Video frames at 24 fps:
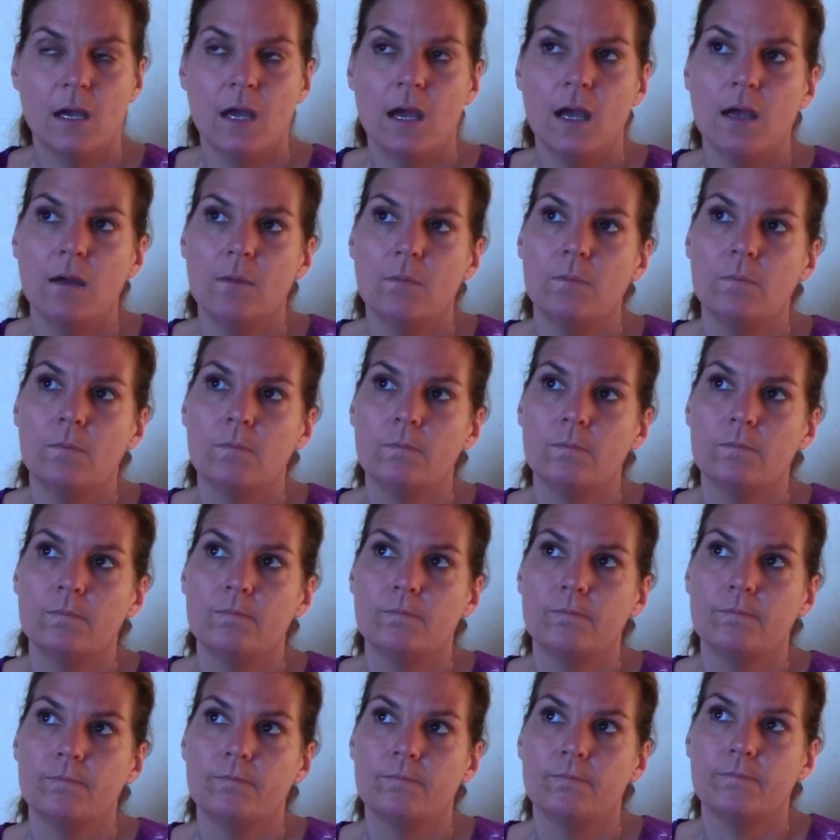
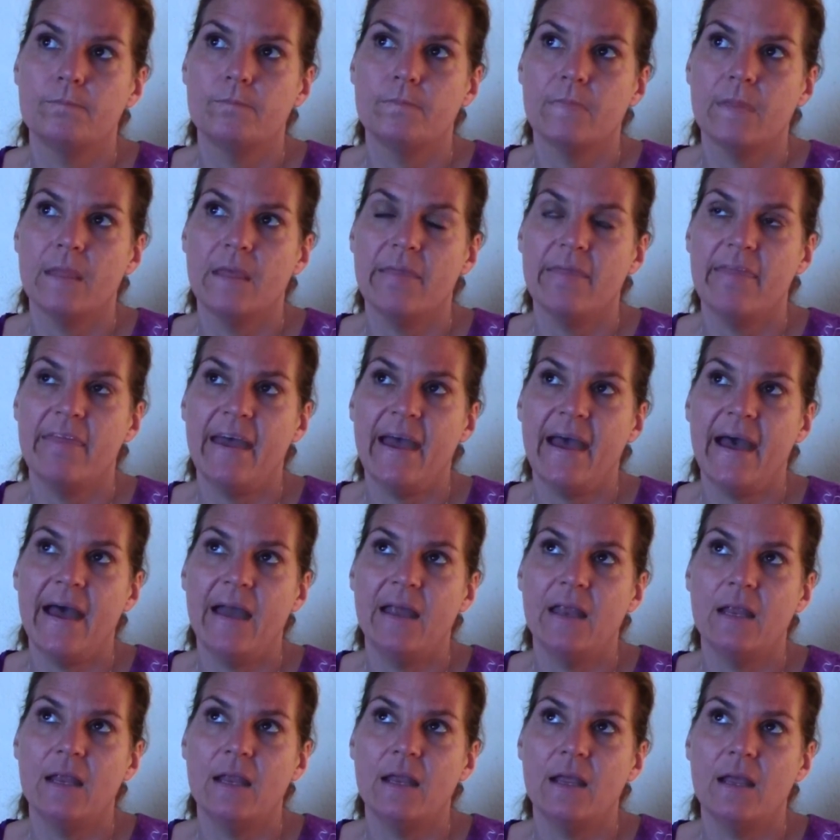
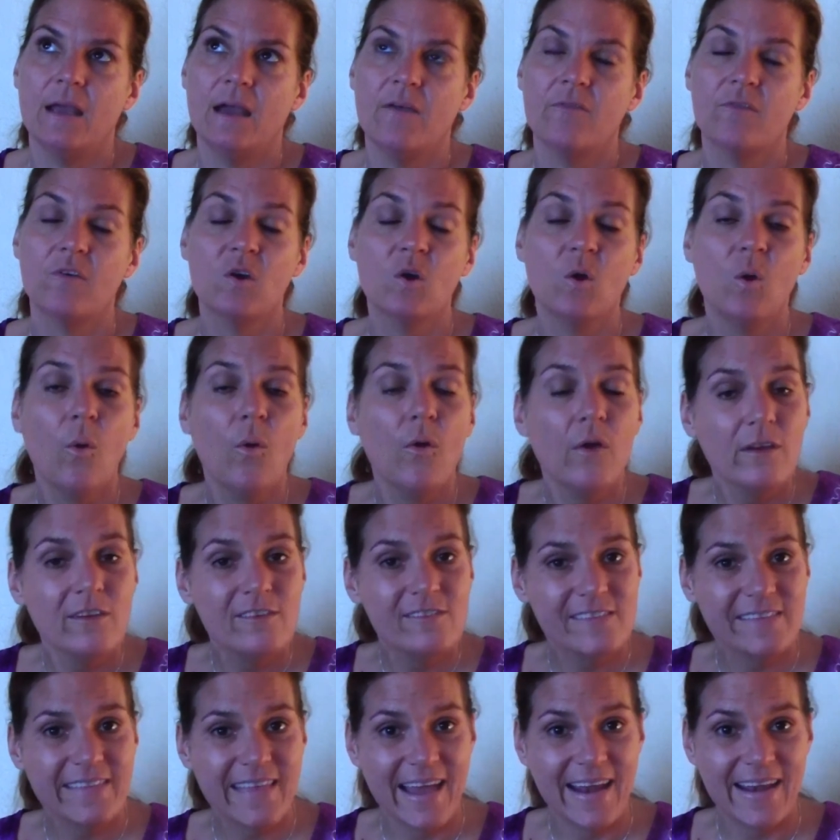that, of
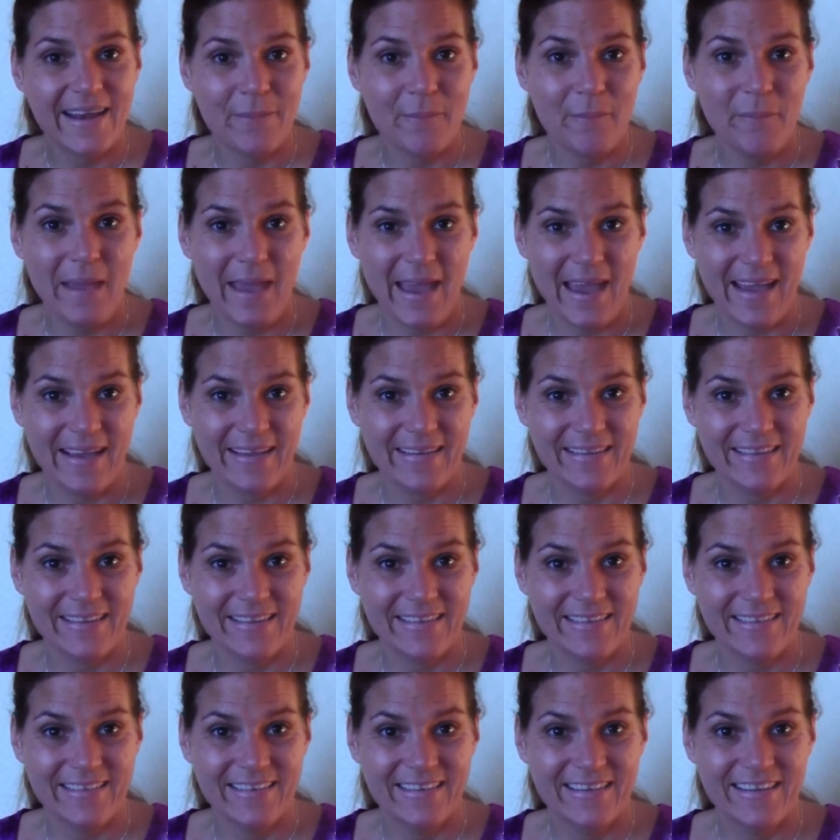course, that
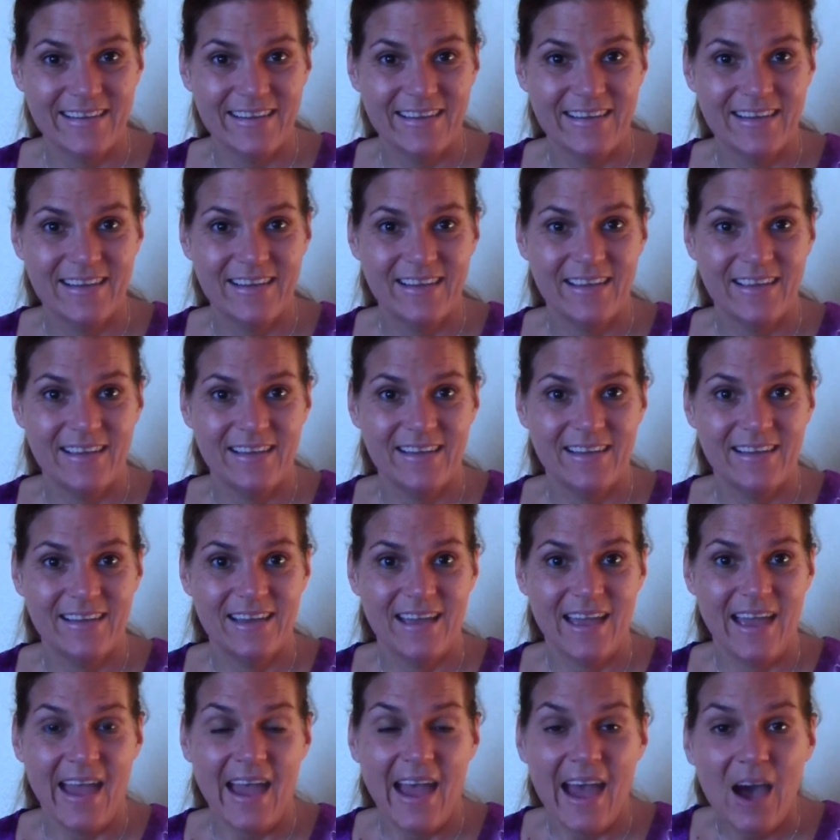impacts
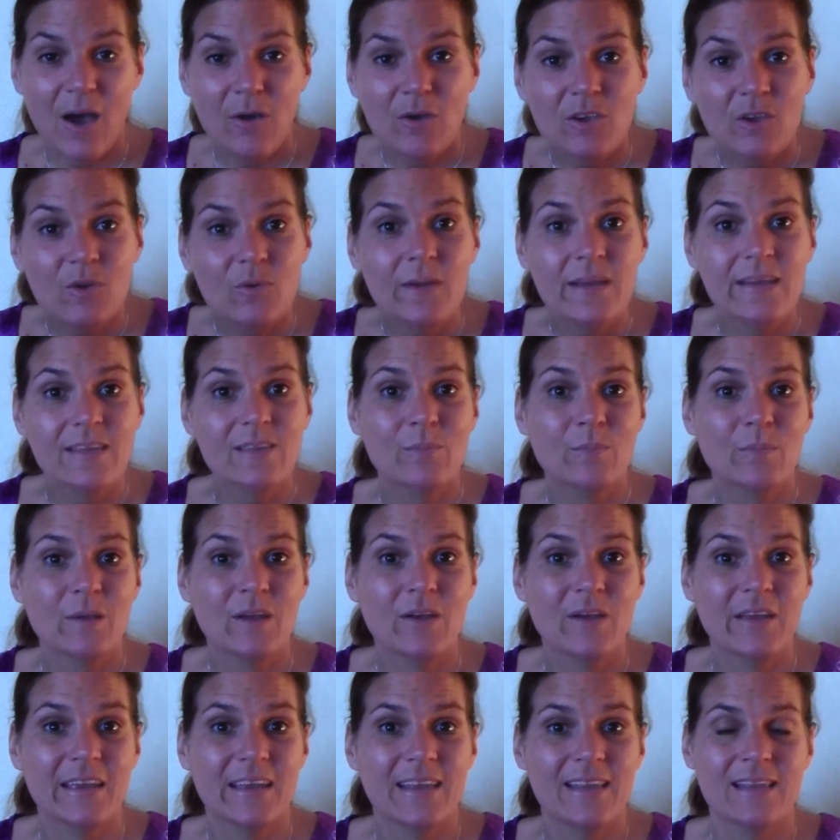how you
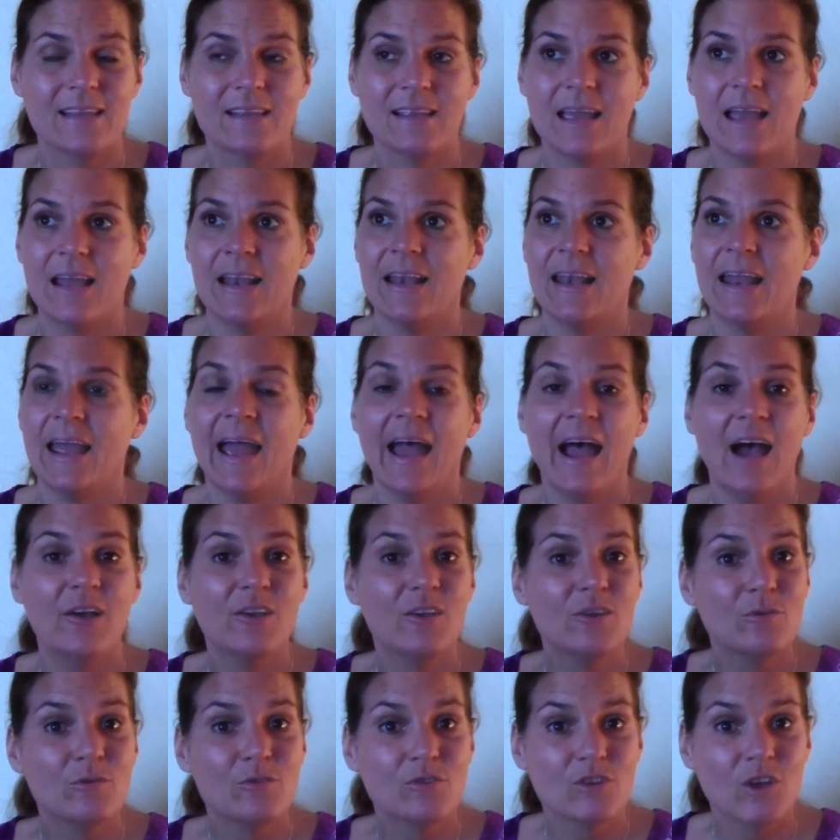experience and how
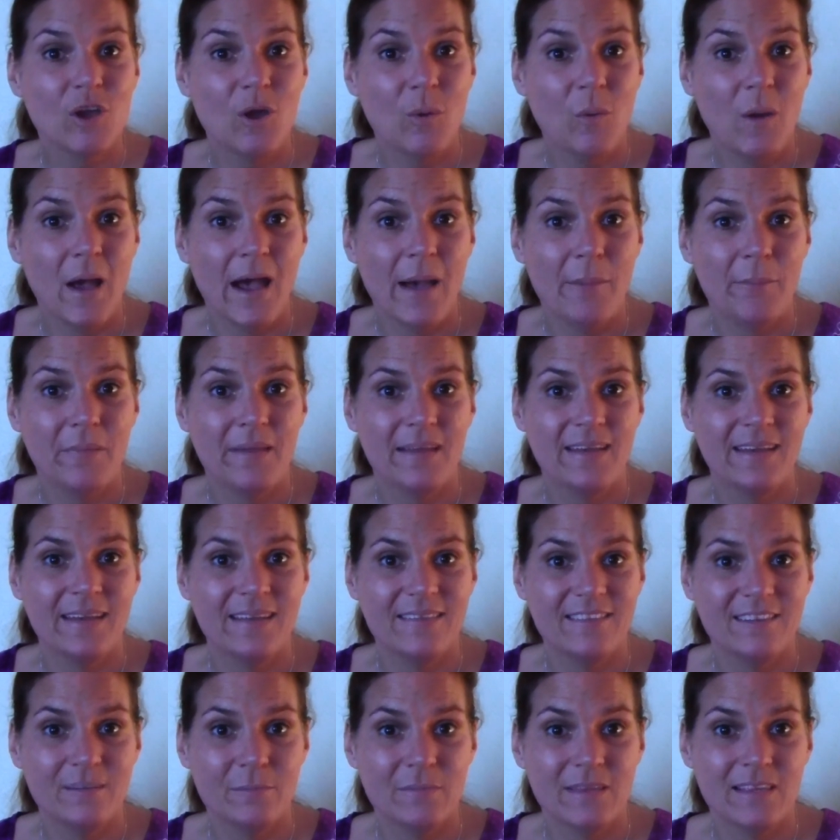you show up in
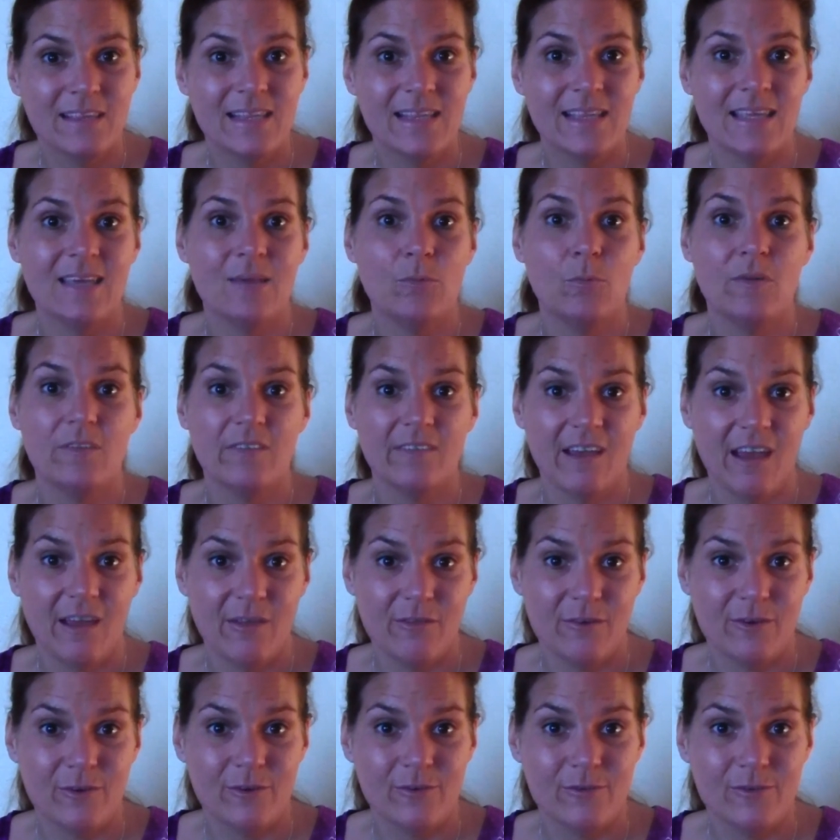intimacy with
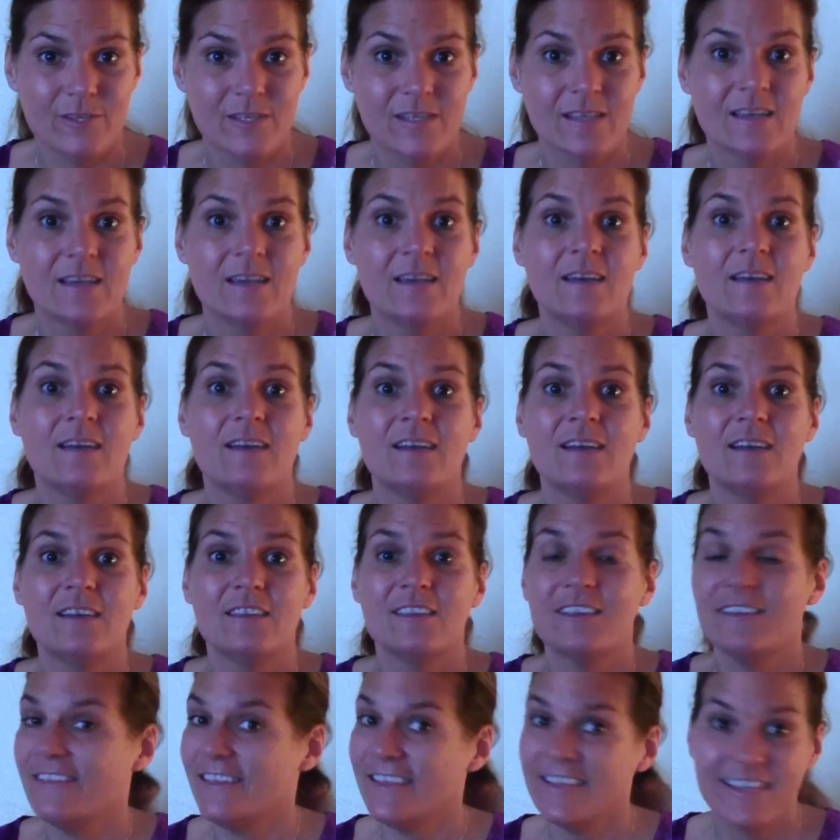others
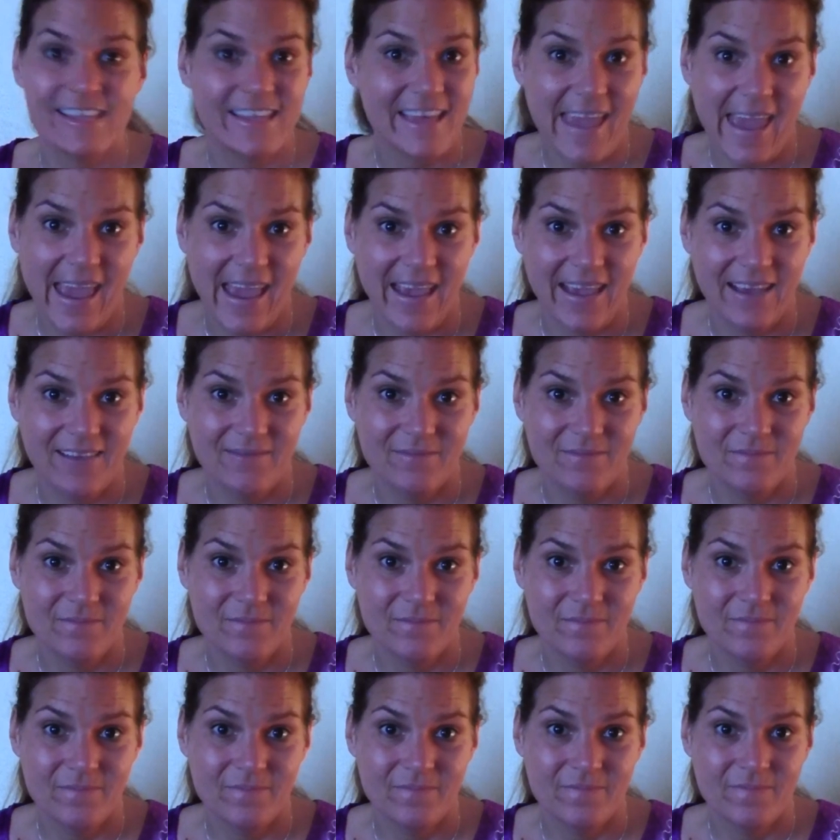to this day.
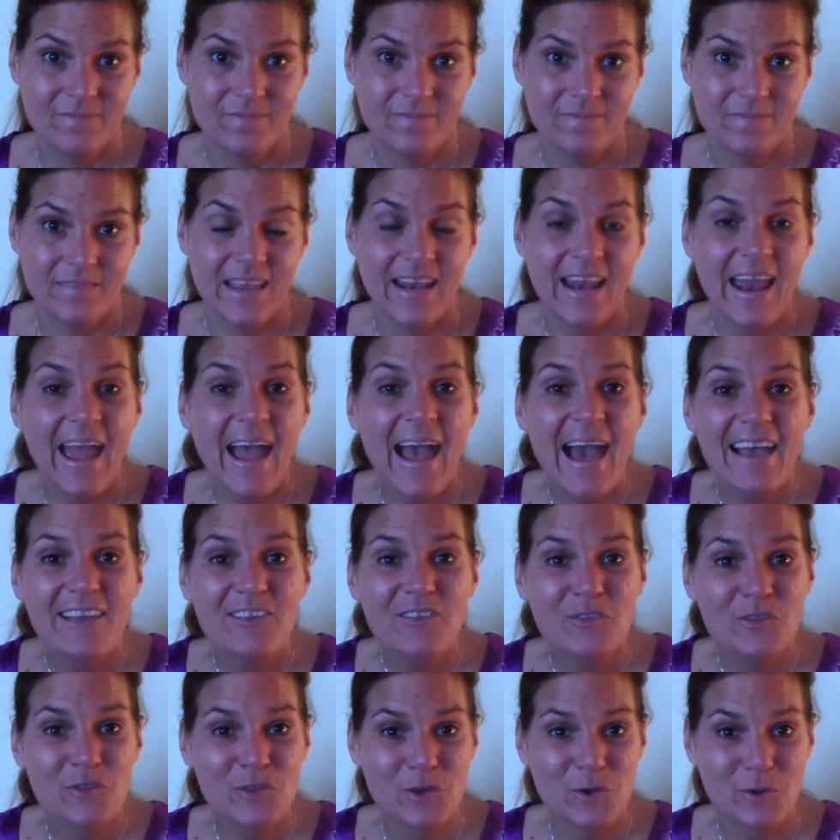It
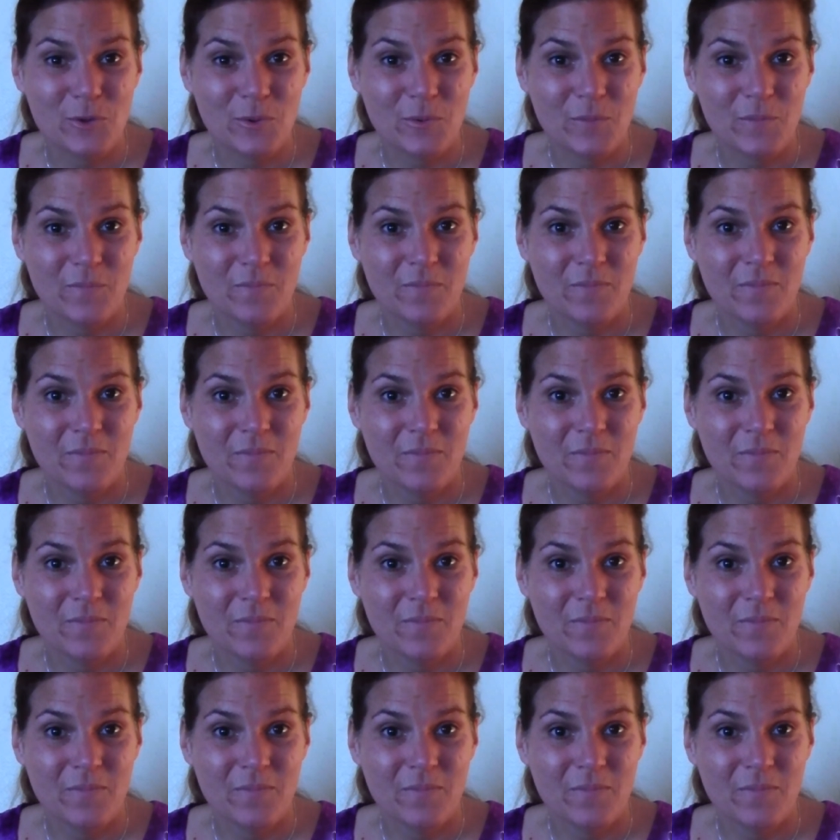has to.